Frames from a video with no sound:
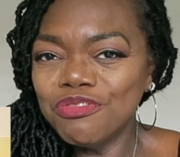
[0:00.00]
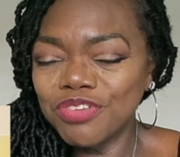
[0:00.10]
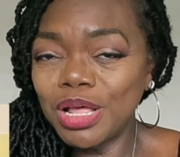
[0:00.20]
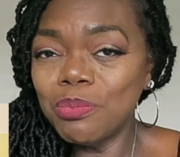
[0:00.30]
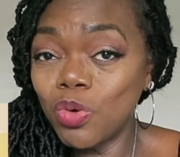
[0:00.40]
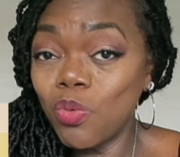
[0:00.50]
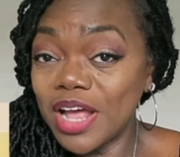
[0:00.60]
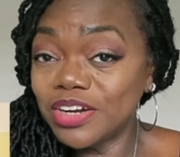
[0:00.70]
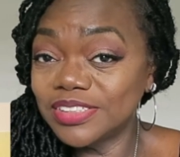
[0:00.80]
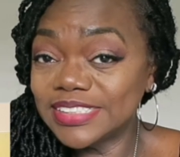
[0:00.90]
fill up with
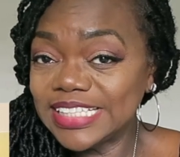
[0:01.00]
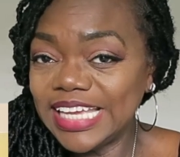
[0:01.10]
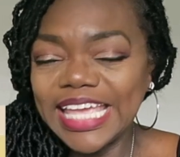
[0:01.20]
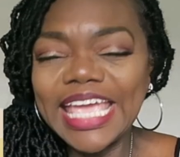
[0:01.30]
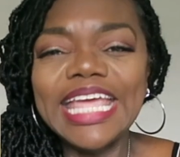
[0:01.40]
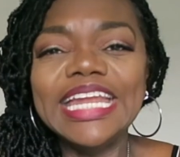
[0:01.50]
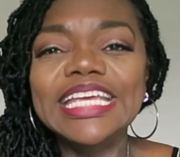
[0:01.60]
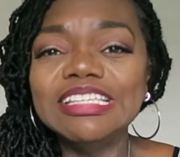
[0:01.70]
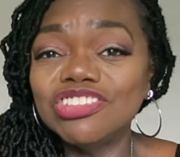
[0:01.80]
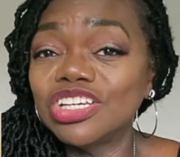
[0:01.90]
water and sink, and
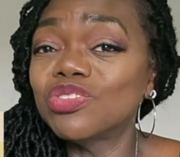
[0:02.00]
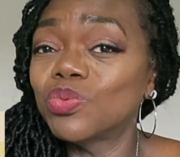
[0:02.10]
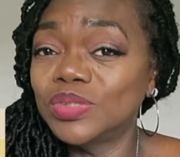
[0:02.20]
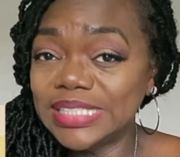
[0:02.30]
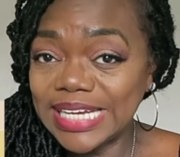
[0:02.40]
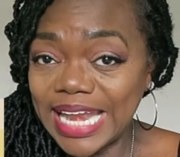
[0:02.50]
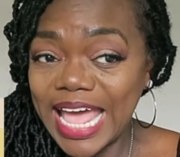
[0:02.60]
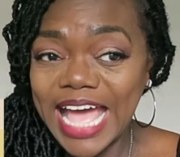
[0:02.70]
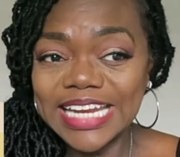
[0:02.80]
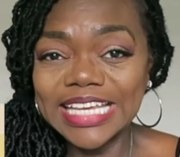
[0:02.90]
it just would not.